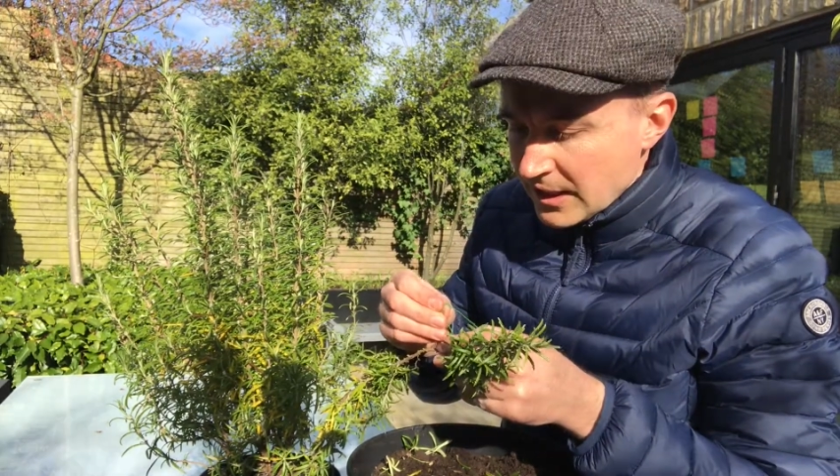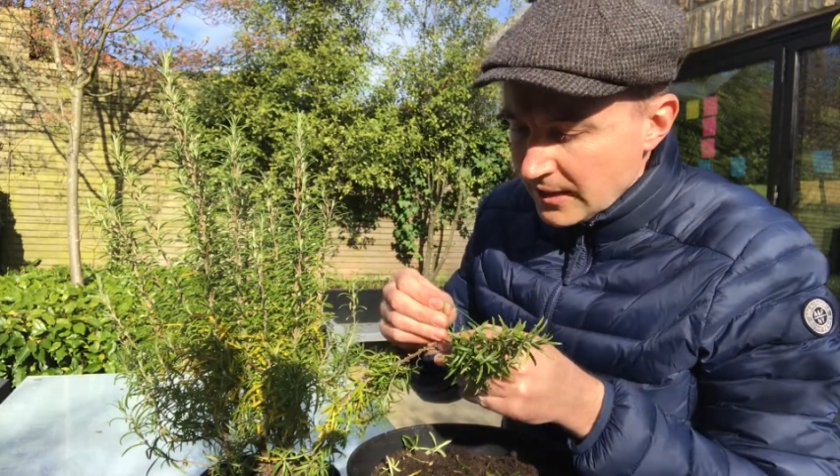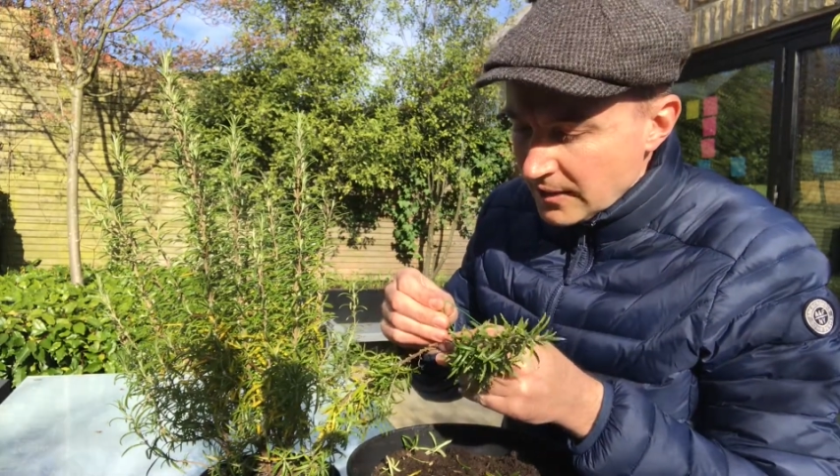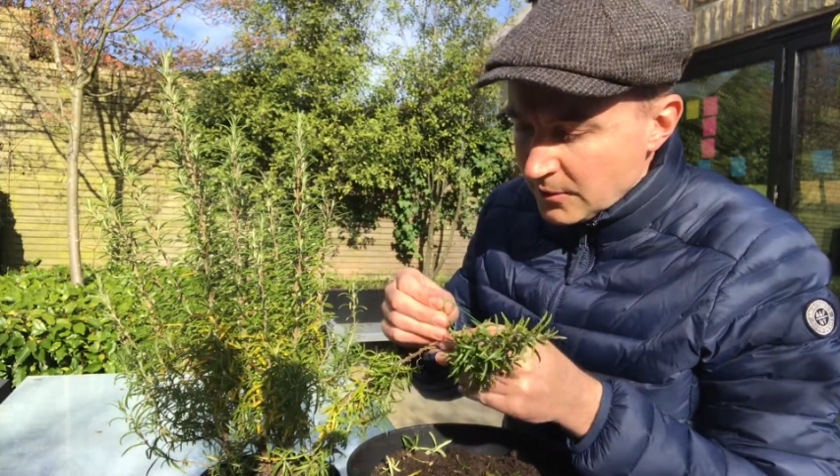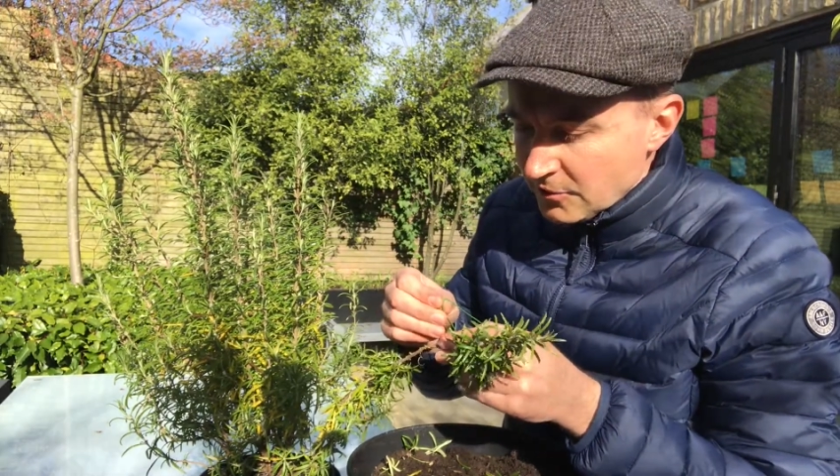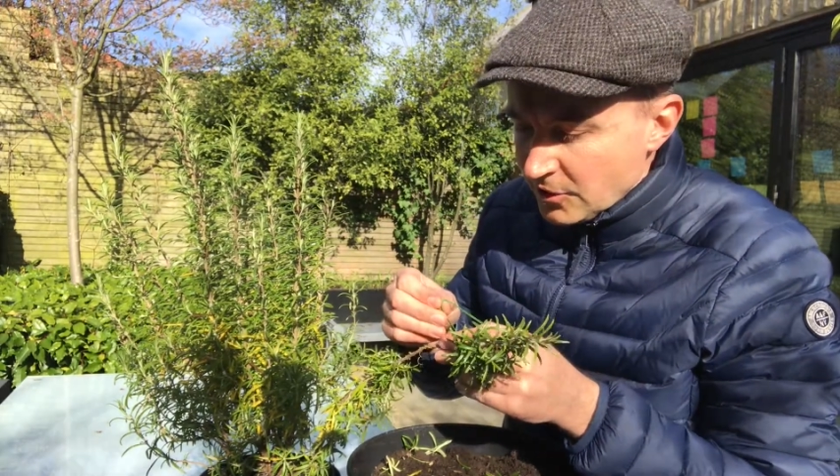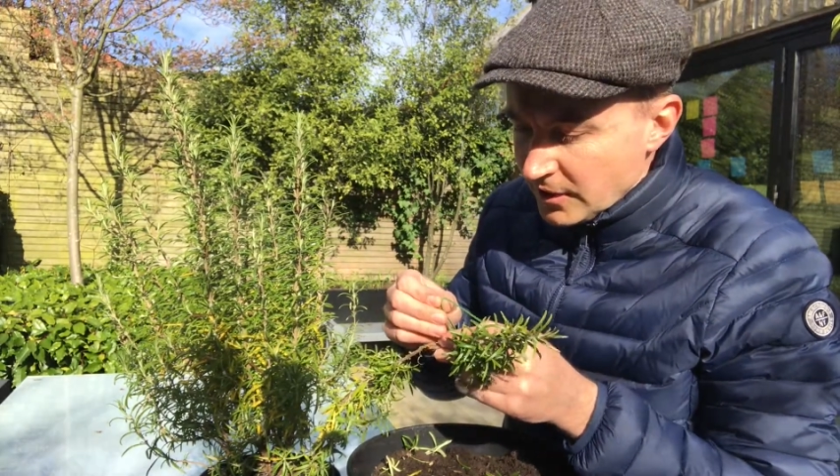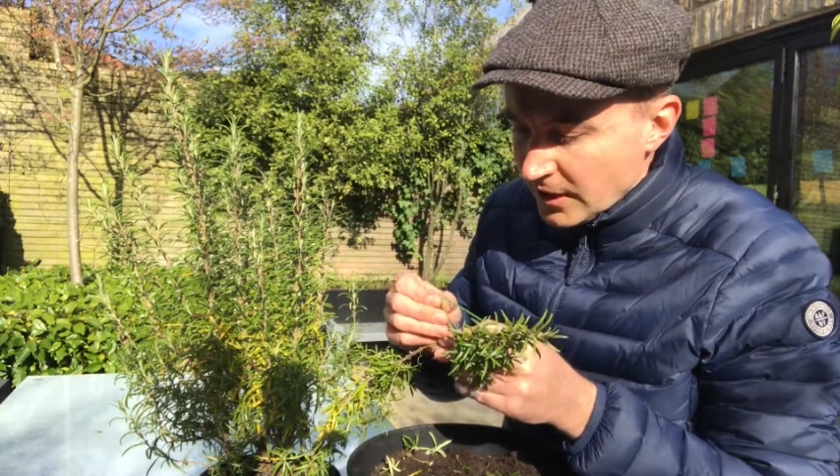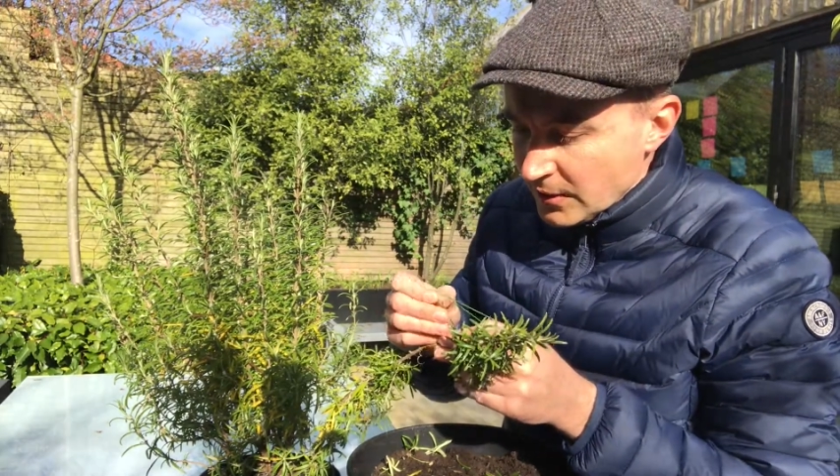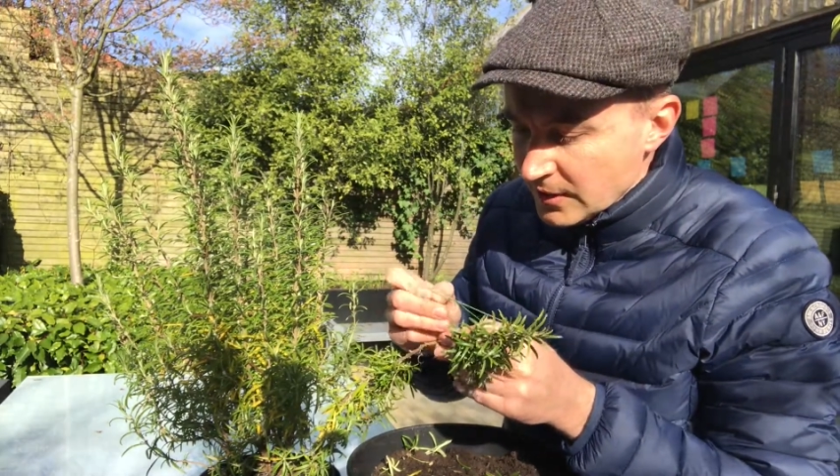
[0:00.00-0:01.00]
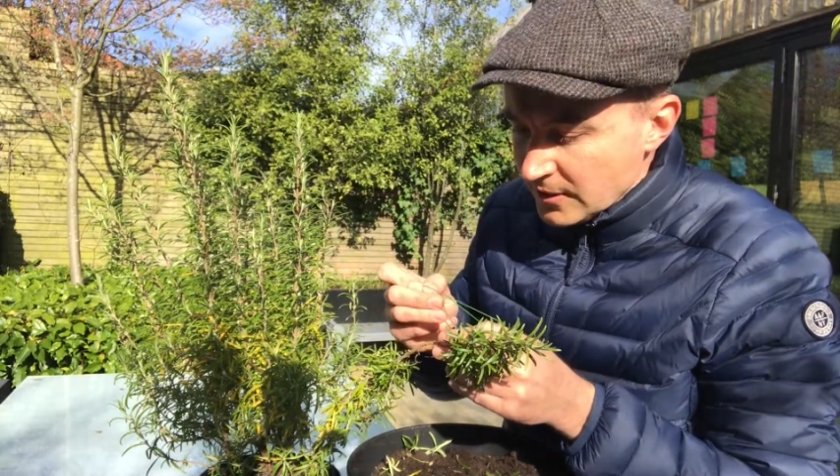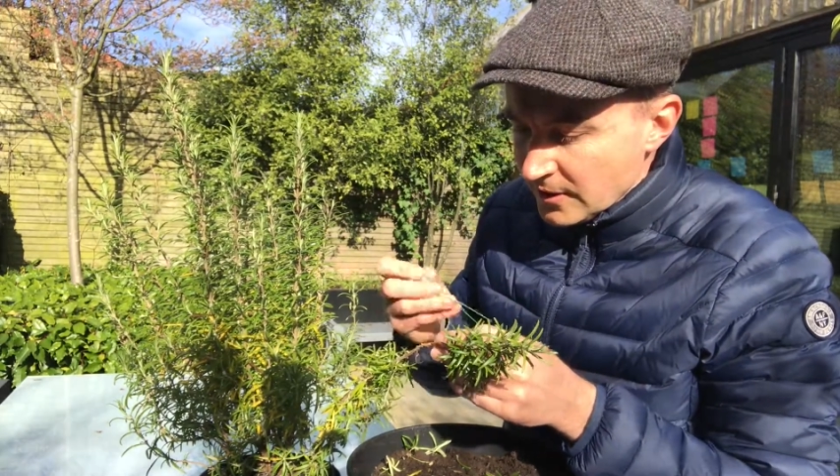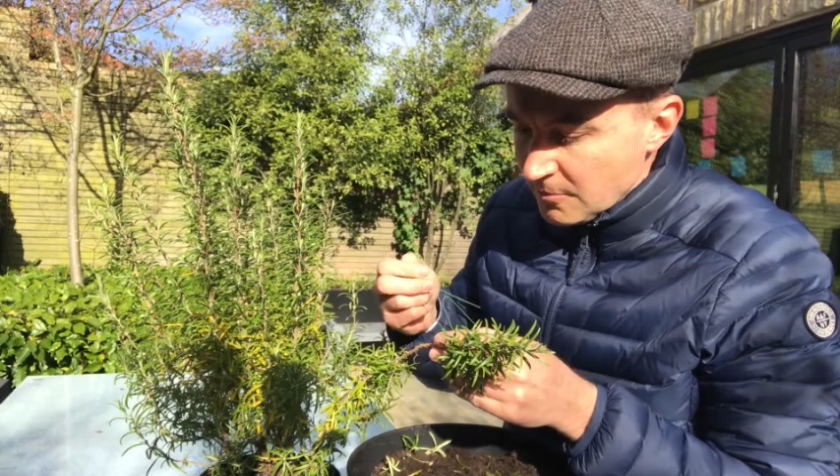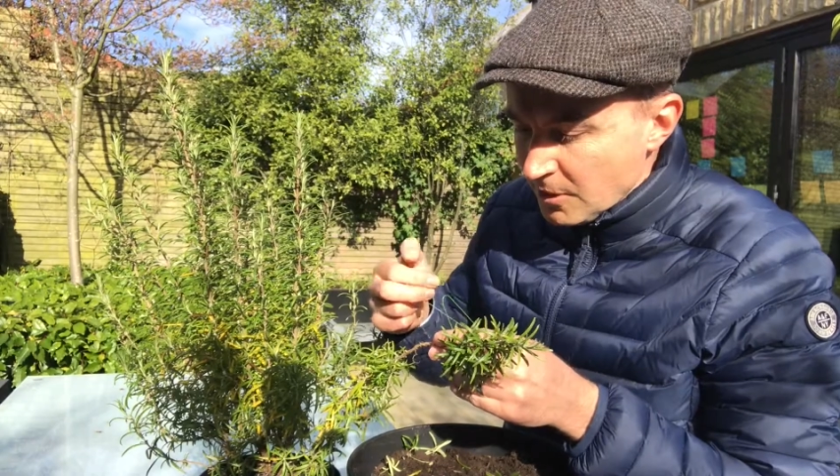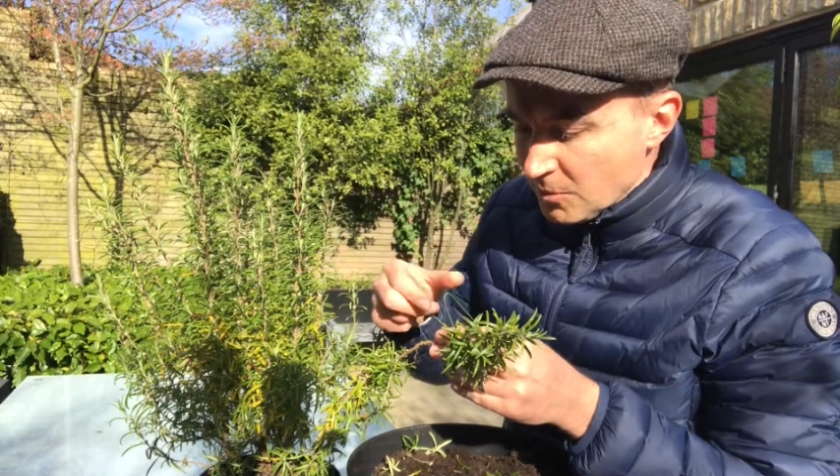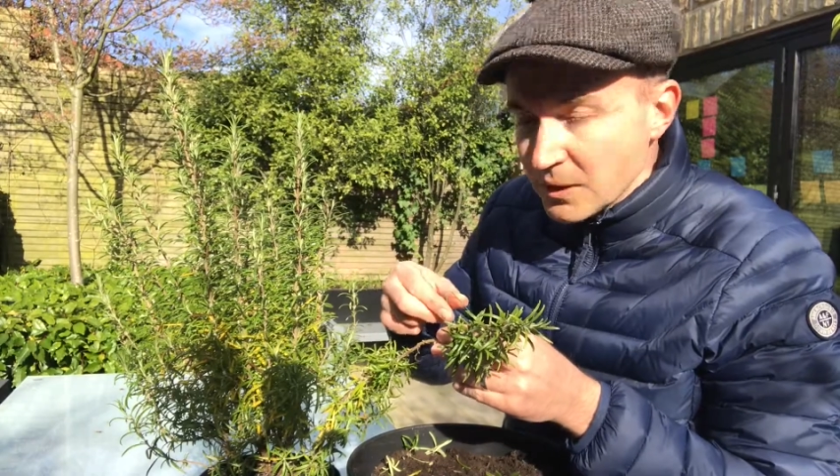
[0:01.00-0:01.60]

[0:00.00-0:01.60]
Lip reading: thing that we've got going on at the moment